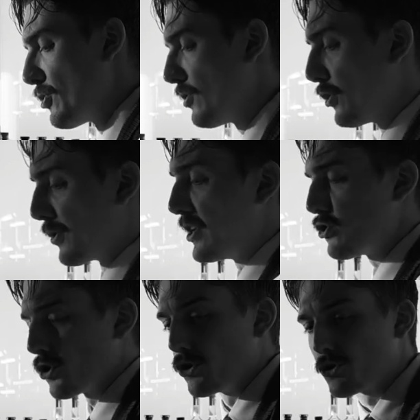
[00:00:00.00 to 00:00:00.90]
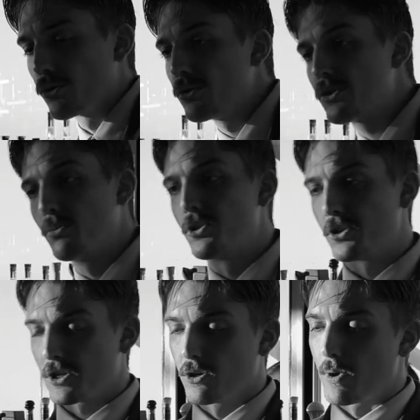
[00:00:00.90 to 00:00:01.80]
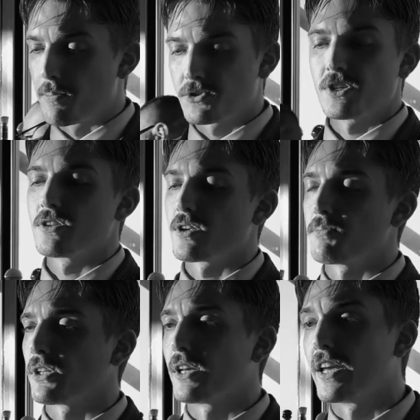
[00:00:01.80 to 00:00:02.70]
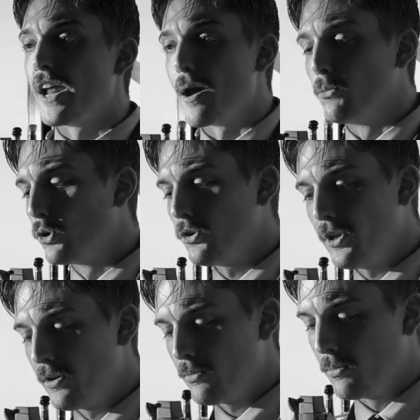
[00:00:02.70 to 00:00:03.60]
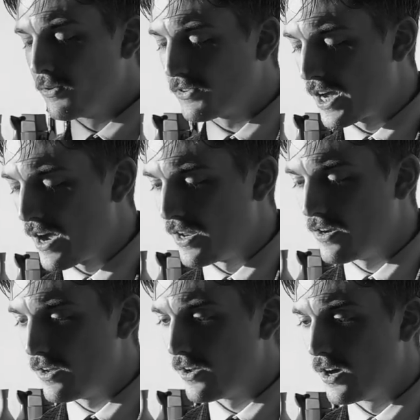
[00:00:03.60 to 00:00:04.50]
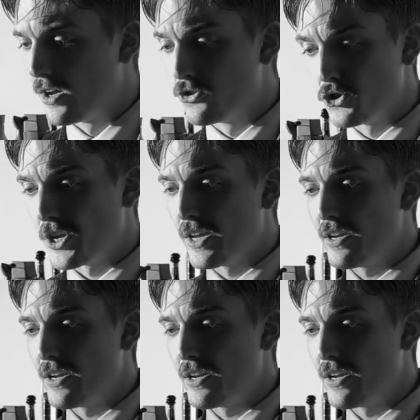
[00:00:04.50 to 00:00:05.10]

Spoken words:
green chartreuse, which is going to represent something like an emerald. We've got gin,